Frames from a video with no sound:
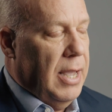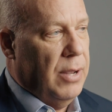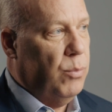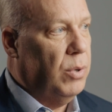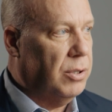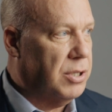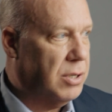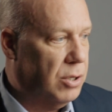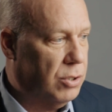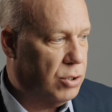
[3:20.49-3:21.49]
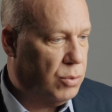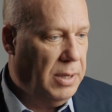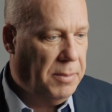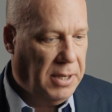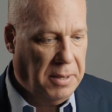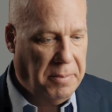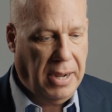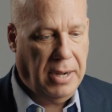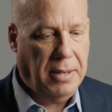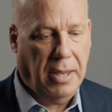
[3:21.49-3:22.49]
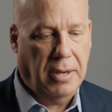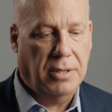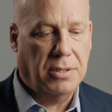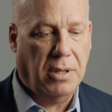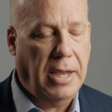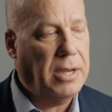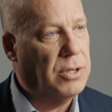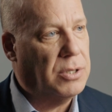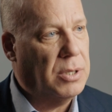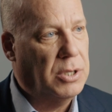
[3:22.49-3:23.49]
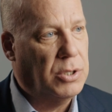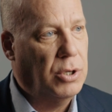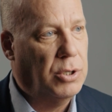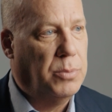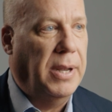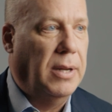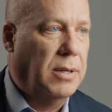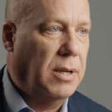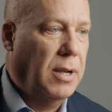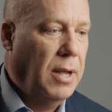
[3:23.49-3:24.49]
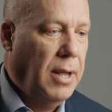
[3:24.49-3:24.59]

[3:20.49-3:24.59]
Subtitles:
and Will is screaming in pain that his leg is pinned.